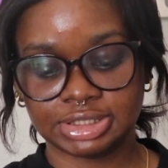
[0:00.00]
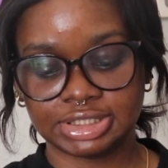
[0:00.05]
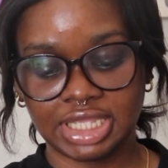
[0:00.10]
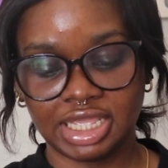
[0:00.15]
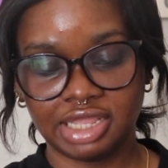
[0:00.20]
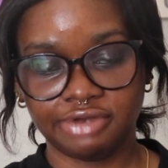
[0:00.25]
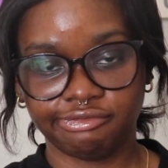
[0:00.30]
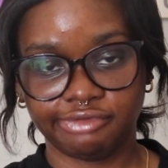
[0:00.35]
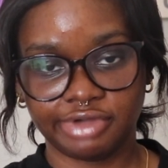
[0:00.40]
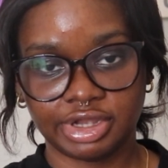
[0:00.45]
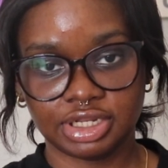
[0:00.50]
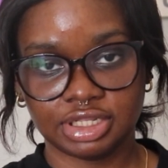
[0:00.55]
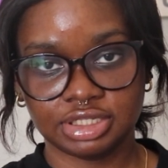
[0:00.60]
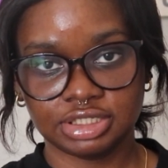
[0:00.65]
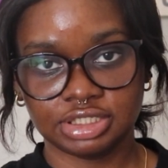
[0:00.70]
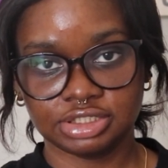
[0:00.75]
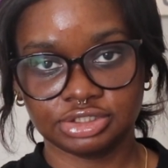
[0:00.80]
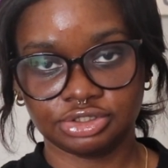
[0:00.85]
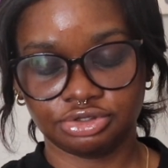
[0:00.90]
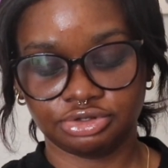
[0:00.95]
10
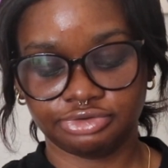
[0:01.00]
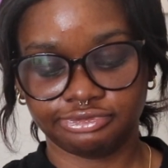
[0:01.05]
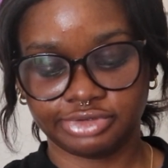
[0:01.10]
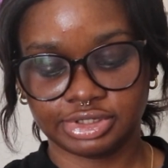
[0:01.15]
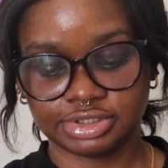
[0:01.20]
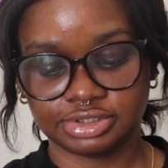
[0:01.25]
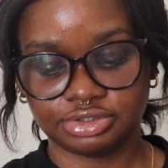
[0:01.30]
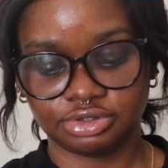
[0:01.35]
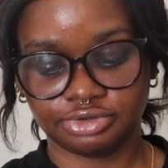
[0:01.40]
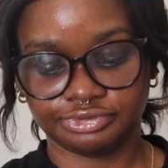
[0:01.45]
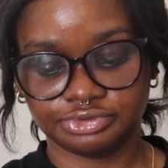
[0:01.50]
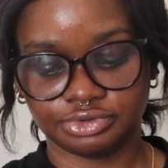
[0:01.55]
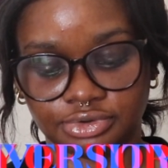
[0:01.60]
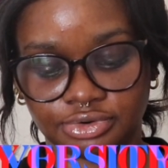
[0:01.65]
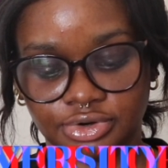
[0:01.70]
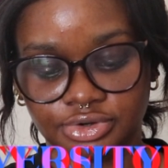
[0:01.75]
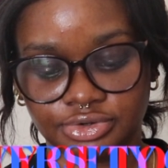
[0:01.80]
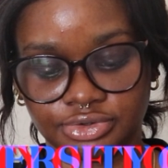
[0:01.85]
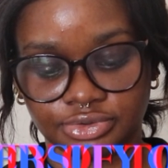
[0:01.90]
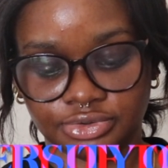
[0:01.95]
finally is the University of
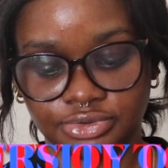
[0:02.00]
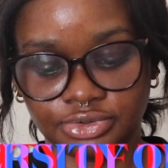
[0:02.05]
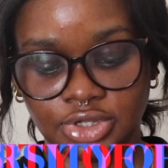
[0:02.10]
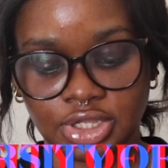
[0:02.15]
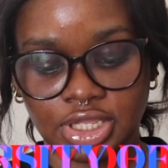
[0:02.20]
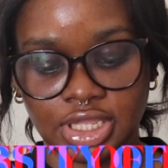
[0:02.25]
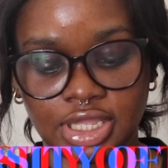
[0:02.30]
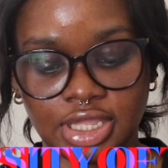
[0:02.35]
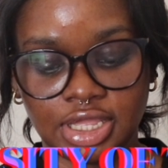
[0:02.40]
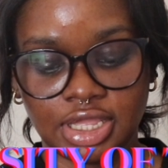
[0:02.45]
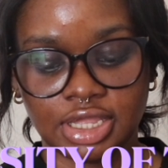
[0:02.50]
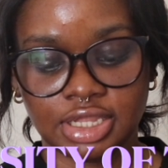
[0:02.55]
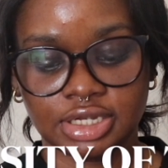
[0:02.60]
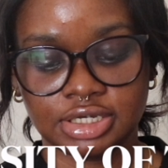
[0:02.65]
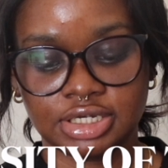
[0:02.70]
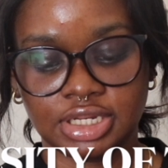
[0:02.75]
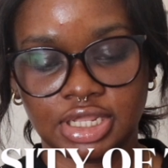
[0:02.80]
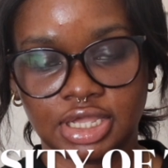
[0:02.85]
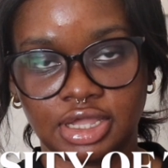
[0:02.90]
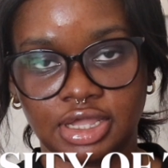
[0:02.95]
Toronto.
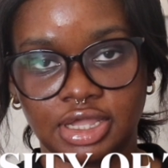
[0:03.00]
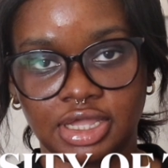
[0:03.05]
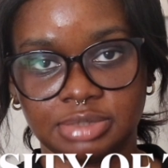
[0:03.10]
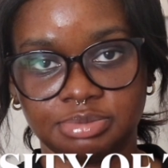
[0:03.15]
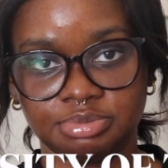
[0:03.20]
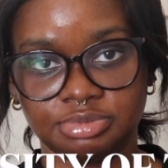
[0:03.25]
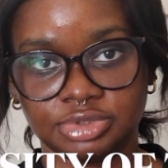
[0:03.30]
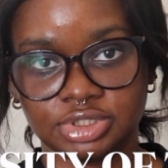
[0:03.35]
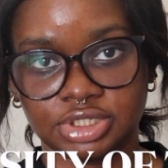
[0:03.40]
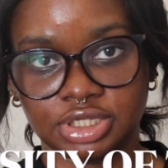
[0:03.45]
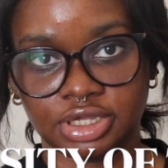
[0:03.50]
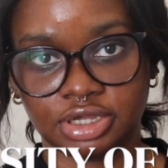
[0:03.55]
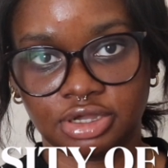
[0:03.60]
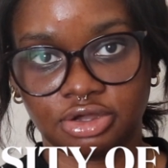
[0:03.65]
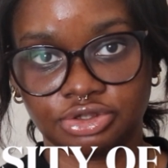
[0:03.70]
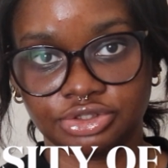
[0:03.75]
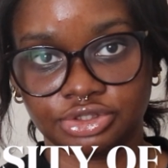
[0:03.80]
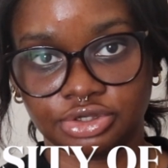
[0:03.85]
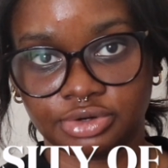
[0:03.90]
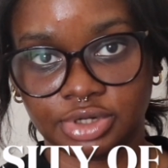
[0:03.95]
Their
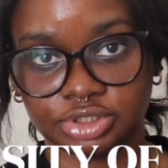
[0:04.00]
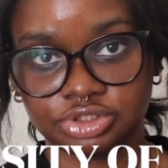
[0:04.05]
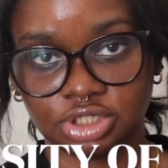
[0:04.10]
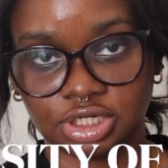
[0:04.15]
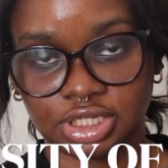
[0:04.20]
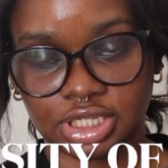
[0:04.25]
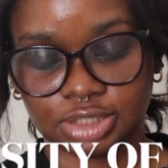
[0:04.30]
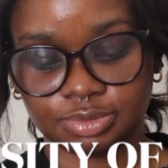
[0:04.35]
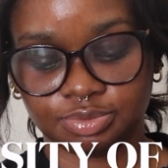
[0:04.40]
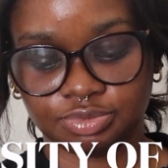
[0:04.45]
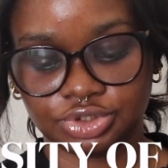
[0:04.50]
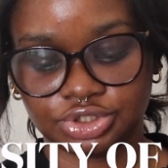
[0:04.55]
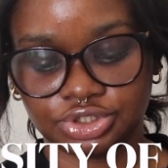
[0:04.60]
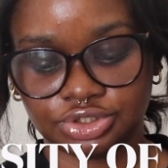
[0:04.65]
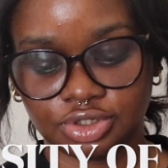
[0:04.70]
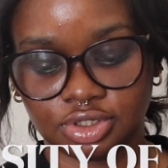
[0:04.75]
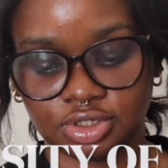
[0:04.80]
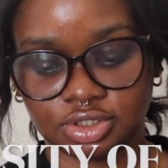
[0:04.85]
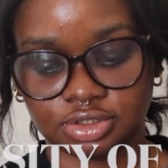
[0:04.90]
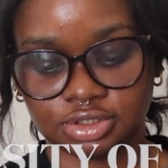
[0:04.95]
undergraduate
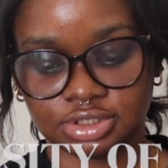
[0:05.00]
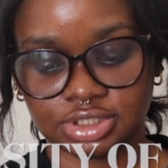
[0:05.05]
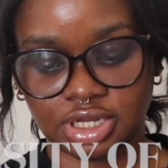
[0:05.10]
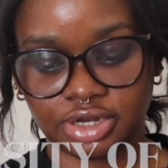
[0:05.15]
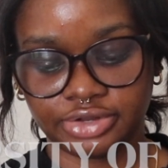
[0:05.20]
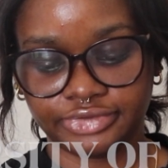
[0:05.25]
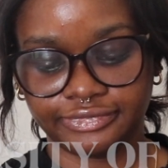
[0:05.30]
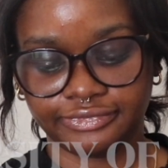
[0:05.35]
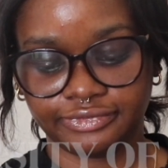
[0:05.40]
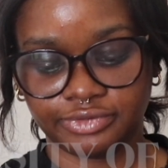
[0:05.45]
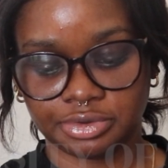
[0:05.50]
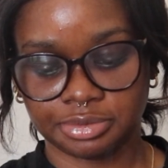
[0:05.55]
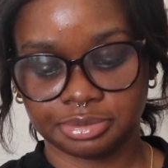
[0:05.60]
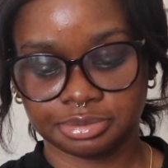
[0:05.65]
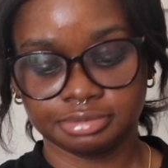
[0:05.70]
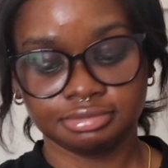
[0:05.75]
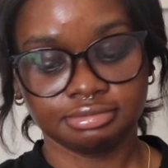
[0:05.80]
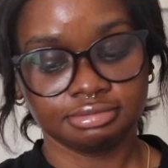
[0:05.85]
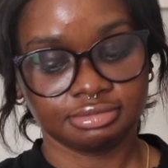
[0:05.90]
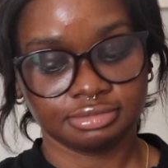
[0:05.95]
admission starts
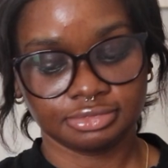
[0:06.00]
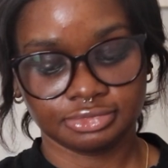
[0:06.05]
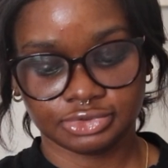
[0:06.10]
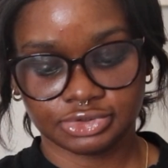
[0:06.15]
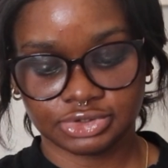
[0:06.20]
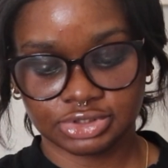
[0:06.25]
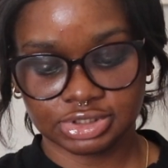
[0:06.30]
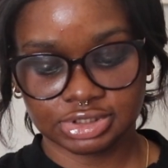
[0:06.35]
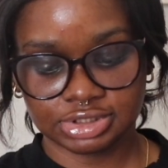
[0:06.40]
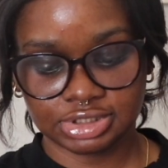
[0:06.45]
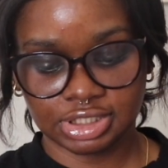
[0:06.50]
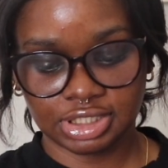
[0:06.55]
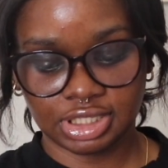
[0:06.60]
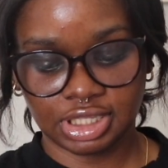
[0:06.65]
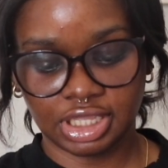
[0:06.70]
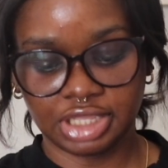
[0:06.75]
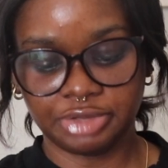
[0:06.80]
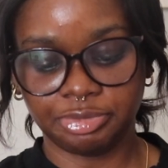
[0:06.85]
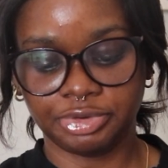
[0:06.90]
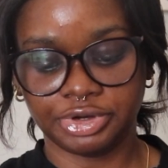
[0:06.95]
from
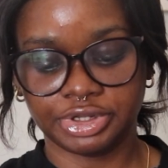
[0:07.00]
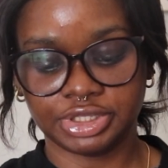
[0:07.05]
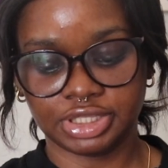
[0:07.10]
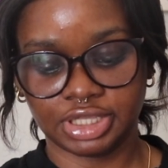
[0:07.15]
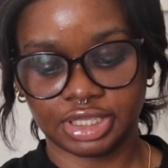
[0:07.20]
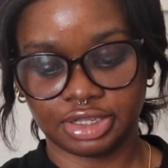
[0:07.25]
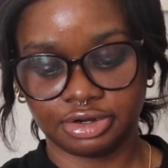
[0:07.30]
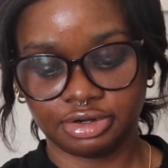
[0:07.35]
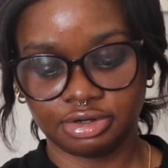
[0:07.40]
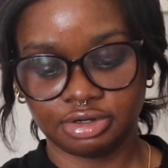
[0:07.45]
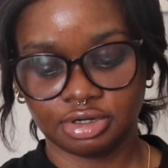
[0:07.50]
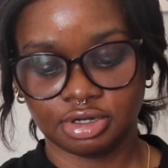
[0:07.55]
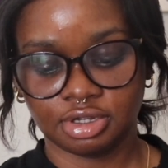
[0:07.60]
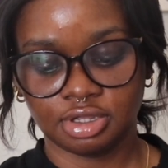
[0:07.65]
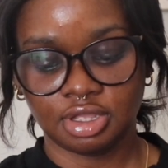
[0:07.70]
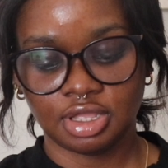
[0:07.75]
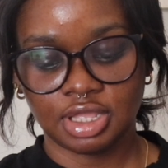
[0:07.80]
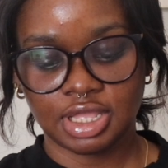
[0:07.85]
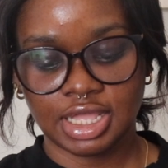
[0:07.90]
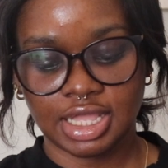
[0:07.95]
60K per year,
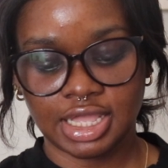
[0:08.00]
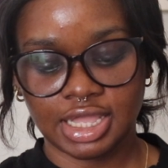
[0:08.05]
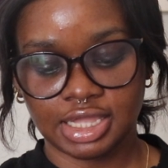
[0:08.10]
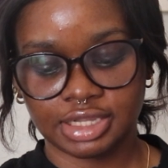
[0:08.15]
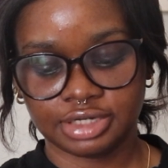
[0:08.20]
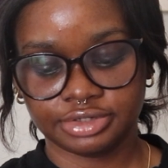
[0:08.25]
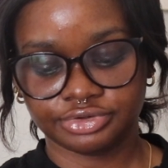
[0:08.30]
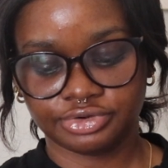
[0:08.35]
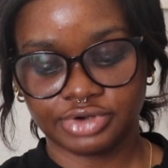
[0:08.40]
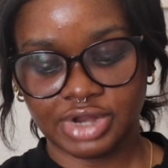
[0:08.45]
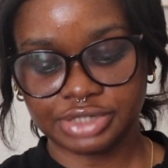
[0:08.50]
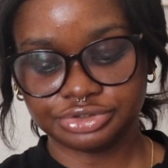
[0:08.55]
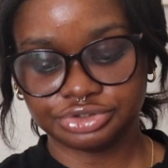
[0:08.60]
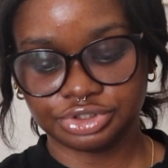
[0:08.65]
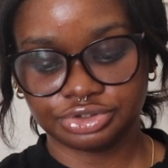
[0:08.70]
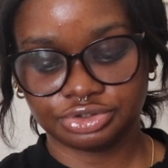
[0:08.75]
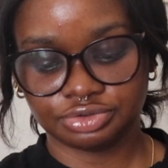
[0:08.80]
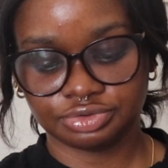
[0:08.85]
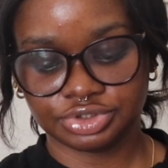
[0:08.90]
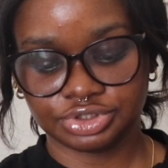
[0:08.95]
and
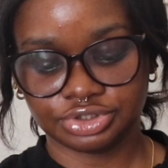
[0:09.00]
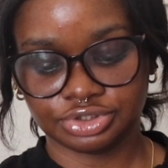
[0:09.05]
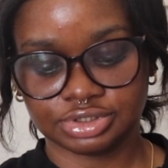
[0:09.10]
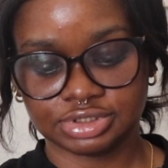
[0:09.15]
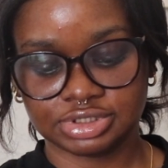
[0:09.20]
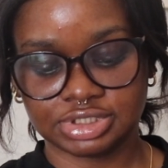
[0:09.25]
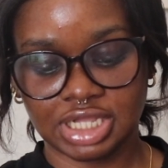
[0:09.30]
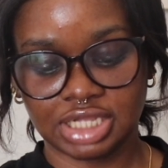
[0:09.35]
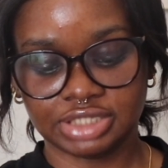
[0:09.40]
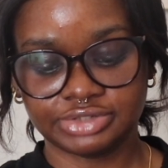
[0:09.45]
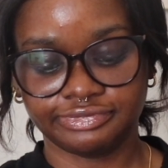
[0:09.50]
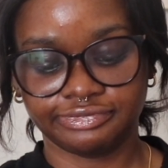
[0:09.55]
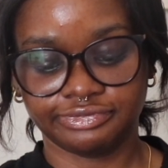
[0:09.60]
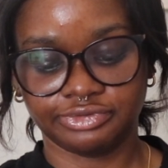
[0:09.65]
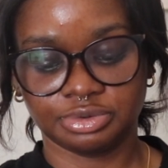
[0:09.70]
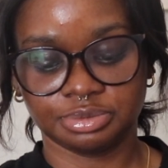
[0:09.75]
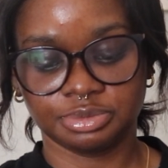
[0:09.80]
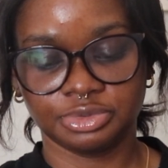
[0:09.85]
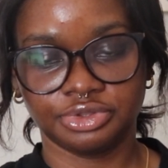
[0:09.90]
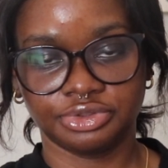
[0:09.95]
graduate tuition starts
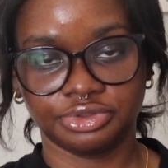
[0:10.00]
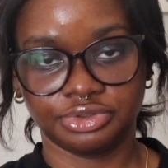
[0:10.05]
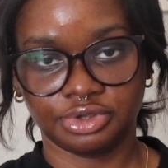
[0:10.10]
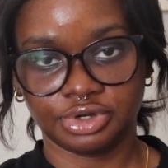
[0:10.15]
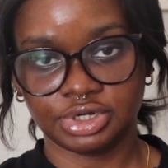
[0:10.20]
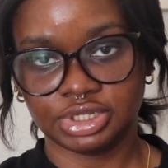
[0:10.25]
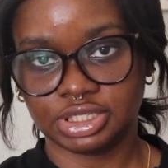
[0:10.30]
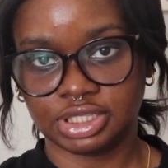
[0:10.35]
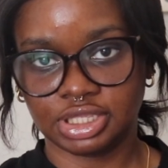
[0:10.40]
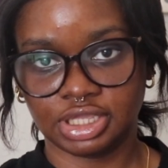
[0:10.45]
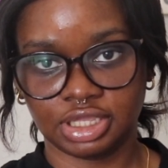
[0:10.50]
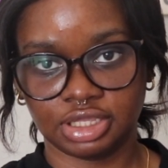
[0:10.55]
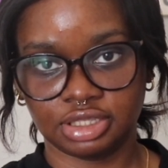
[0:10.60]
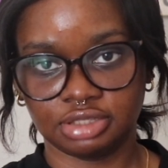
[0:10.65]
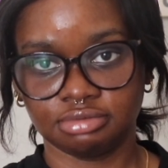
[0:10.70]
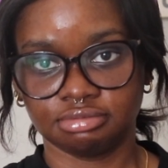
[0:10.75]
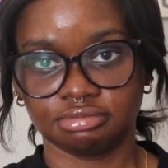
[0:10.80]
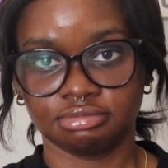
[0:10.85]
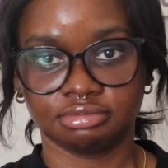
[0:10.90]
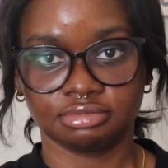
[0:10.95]
from 30K
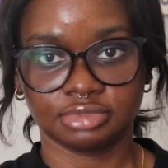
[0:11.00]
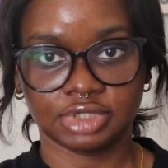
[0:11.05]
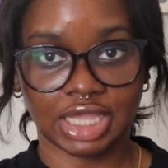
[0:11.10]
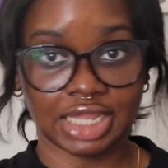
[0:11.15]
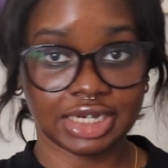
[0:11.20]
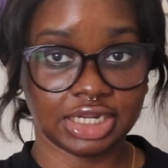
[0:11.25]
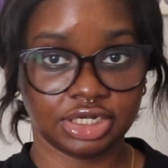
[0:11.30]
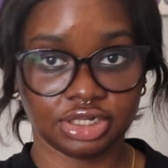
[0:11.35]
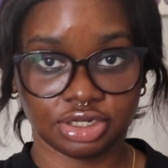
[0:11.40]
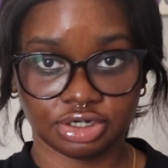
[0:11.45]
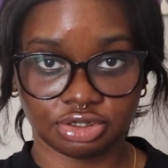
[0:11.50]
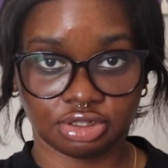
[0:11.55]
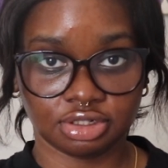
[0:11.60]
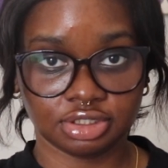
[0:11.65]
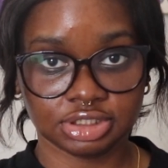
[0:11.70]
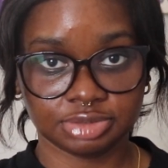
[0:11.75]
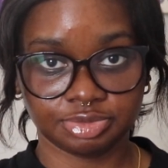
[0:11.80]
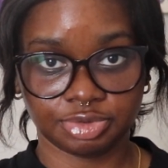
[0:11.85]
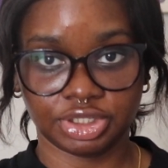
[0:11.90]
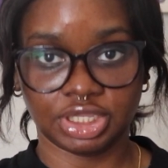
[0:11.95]
Canadian
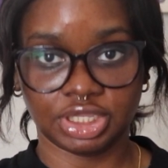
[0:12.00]
dollars per